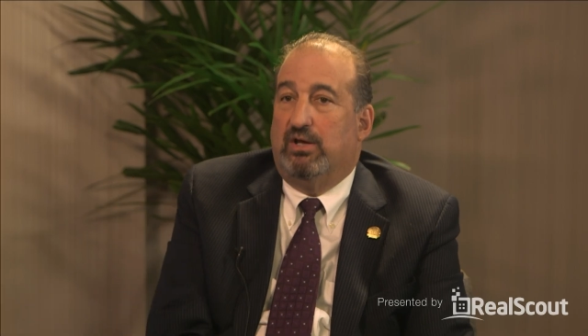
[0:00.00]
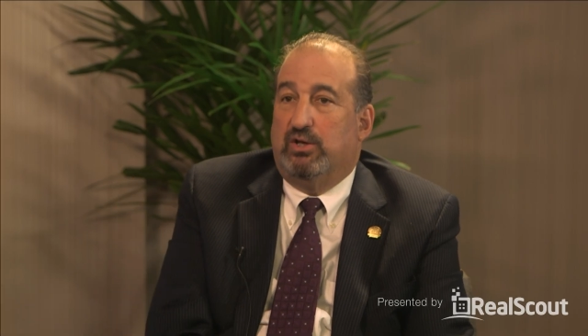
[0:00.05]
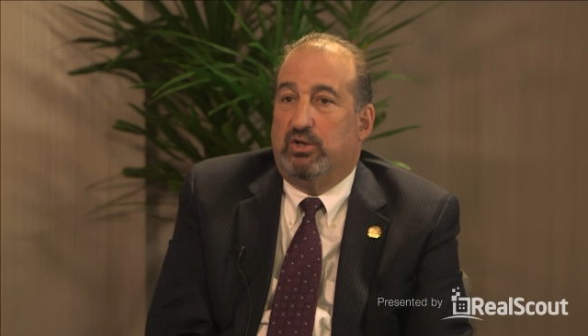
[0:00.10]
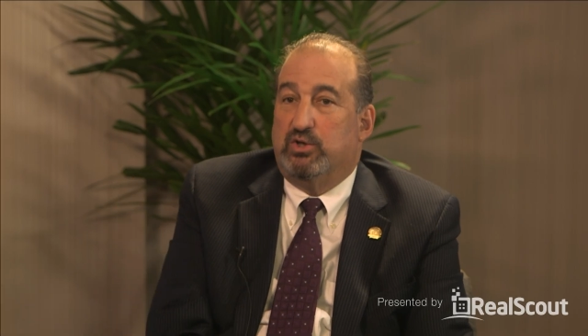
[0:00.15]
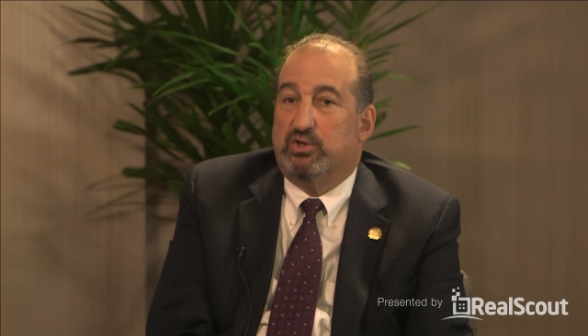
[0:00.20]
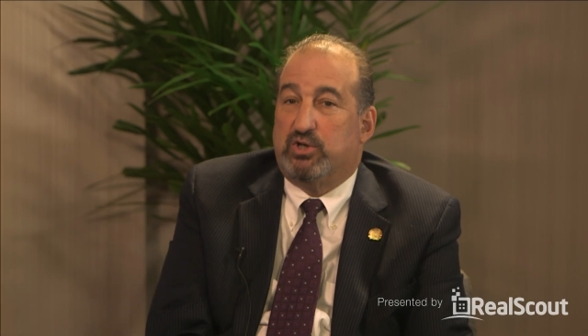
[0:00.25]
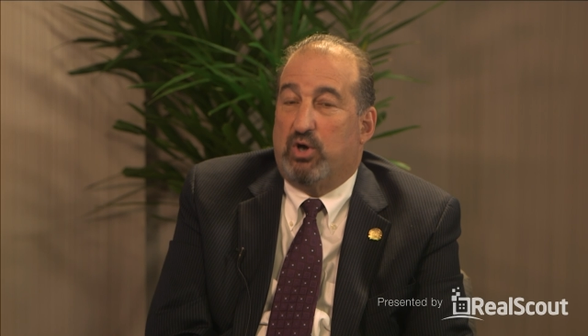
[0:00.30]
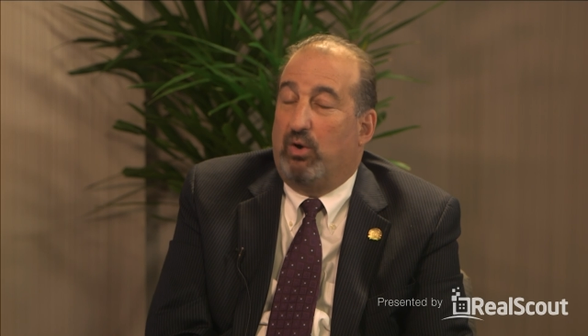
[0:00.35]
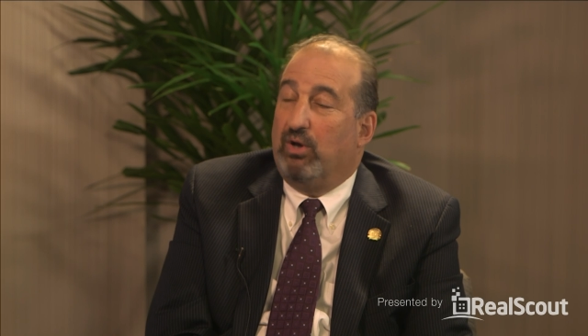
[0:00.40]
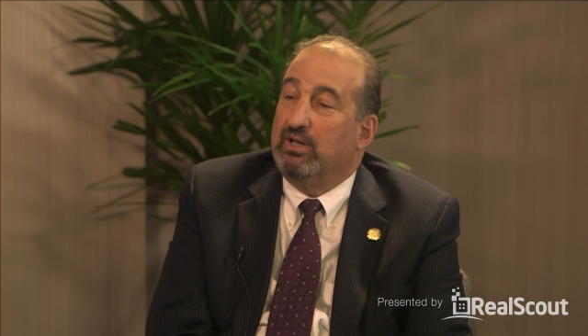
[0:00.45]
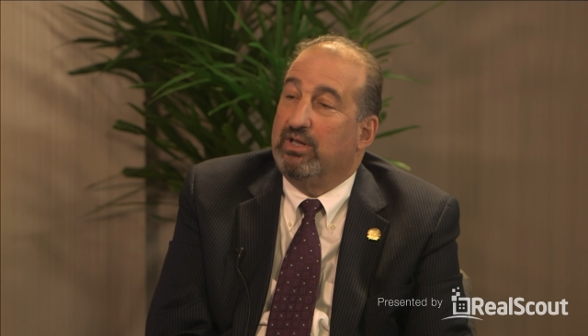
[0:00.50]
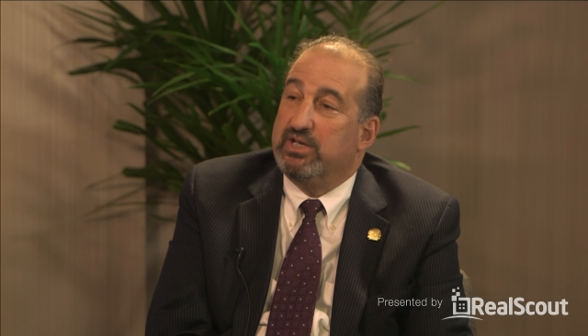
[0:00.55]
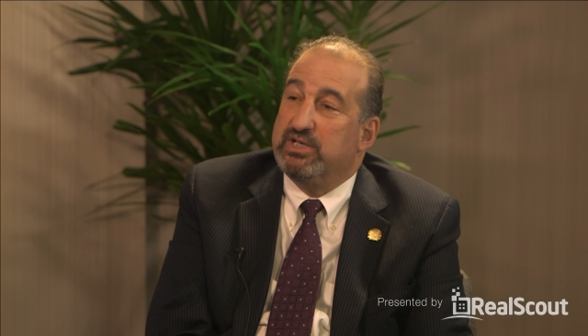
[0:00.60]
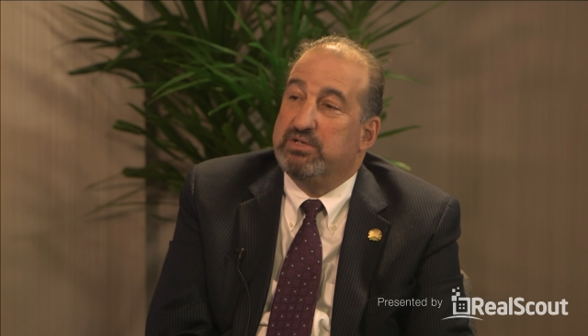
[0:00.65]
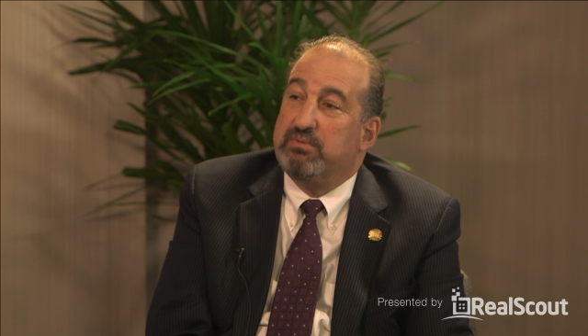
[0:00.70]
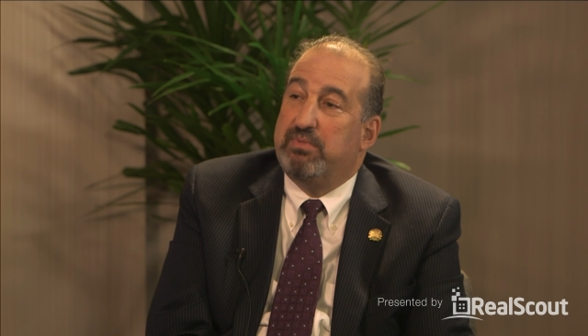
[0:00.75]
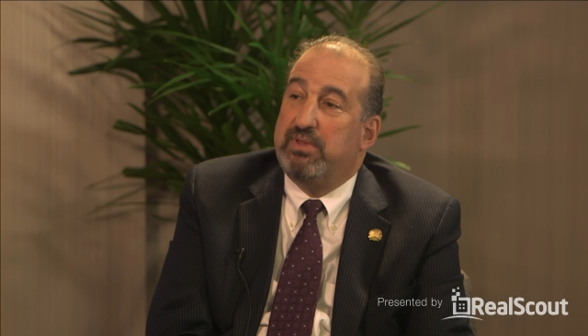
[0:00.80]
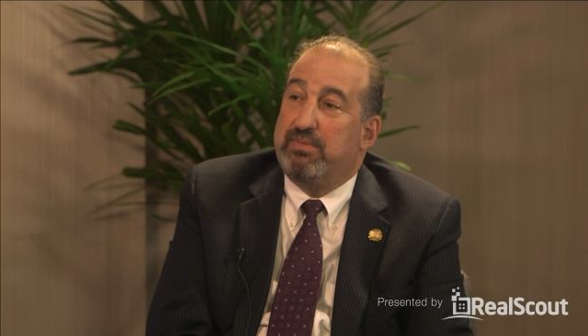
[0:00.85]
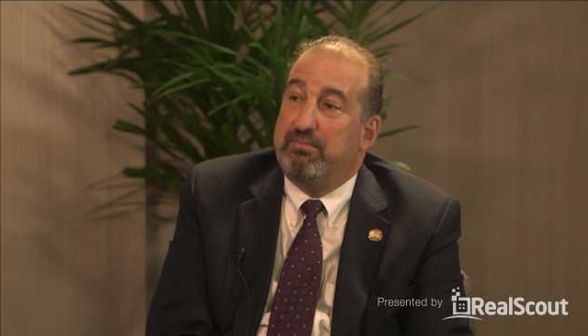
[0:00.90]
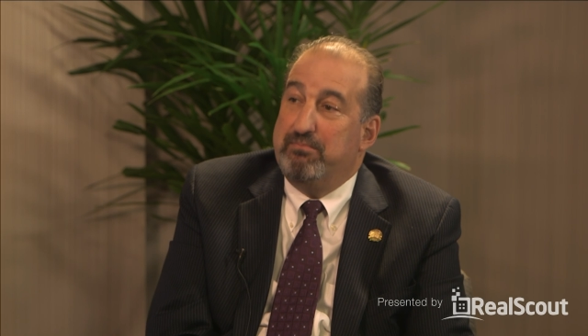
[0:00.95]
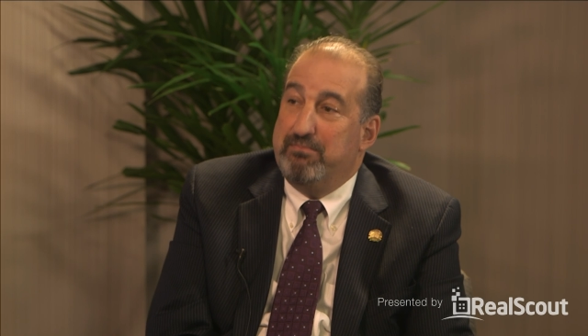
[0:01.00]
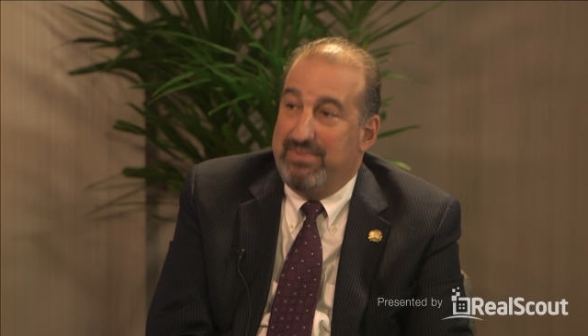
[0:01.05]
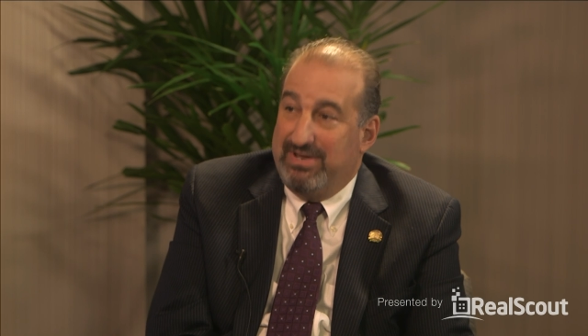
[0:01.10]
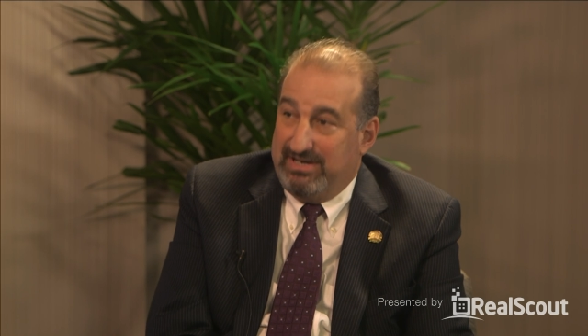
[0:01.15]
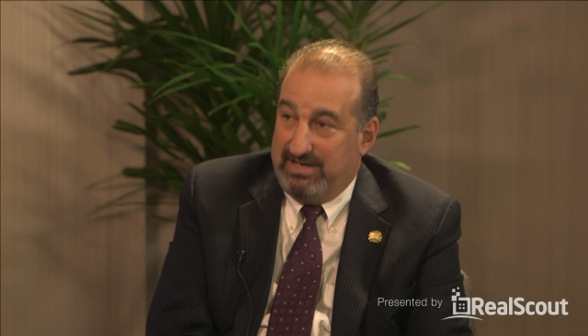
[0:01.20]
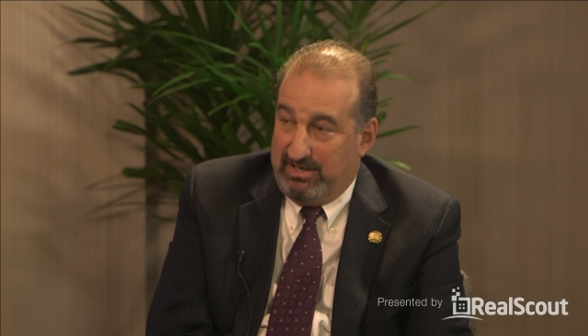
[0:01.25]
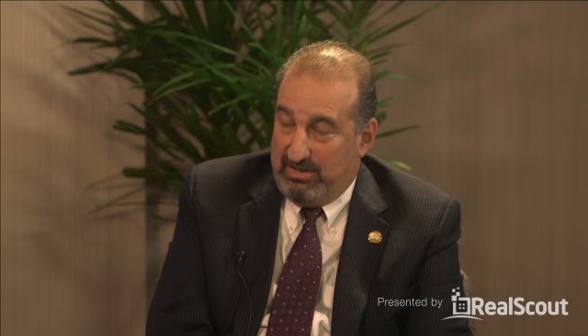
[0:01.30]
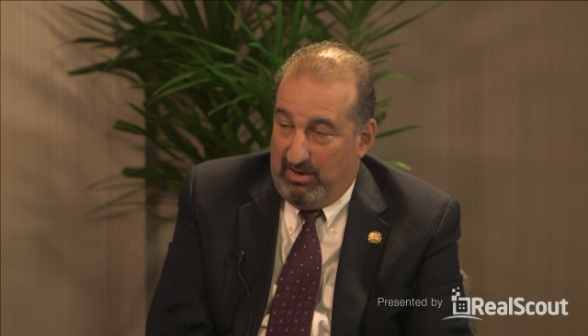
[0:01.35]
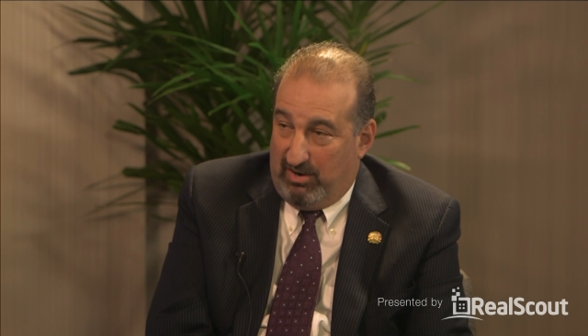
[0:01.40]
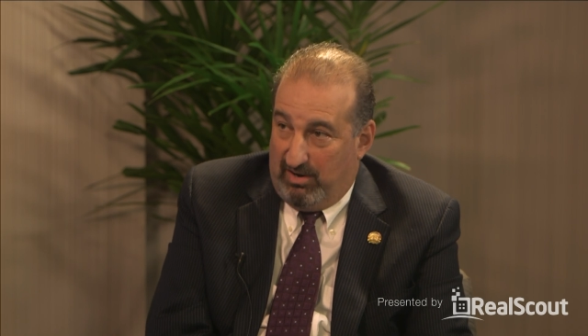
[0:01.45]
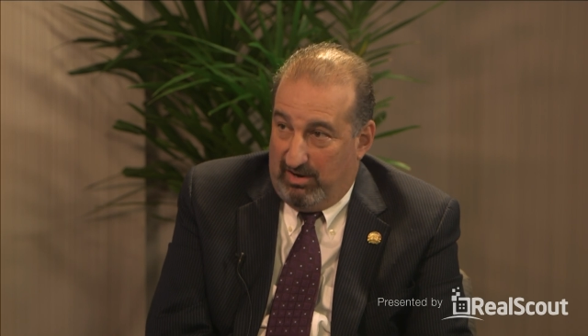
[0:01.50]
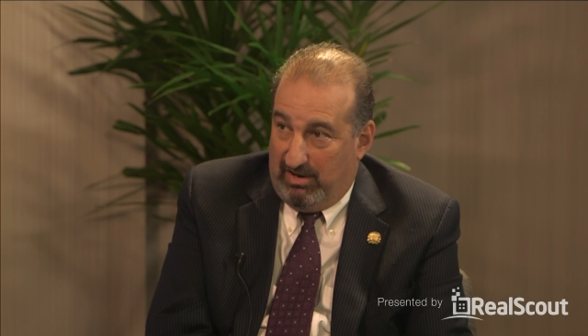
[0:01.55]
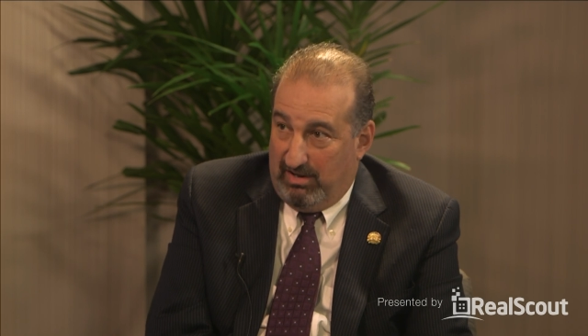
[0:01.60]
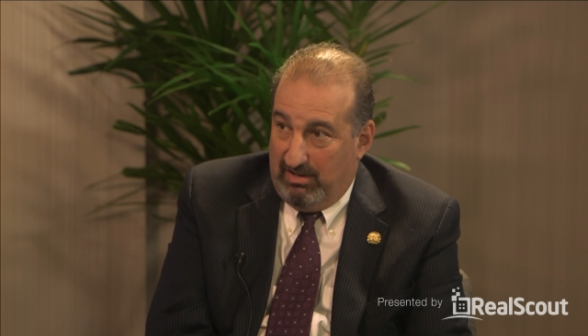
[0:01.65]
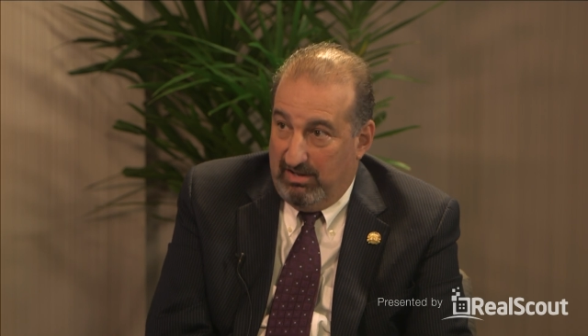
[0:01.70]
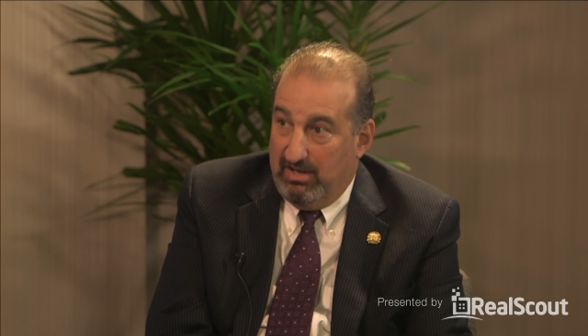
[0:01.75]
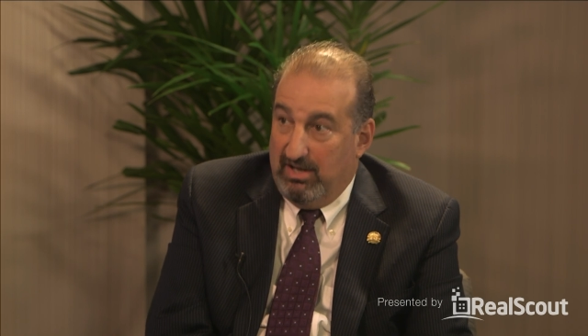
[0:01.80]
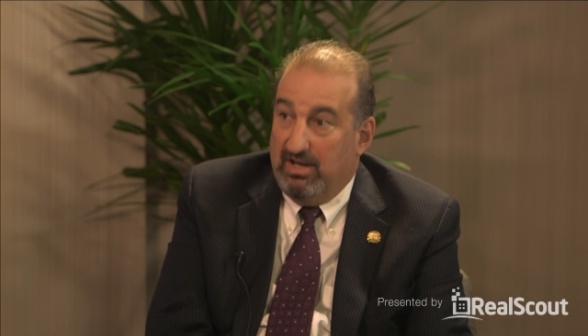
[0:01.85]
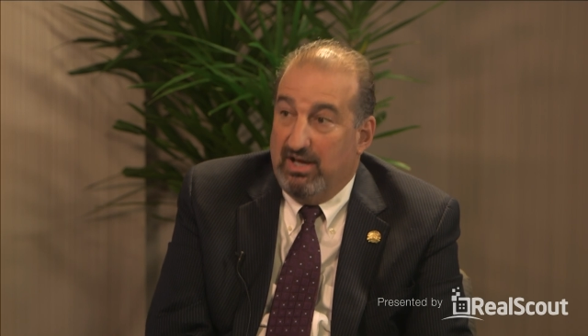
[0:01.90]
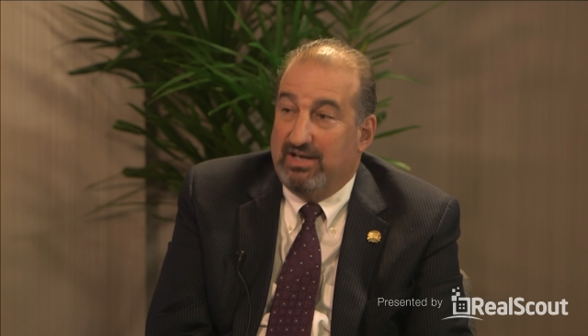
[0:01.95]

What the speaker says: You saw Elizabeth Mendenhall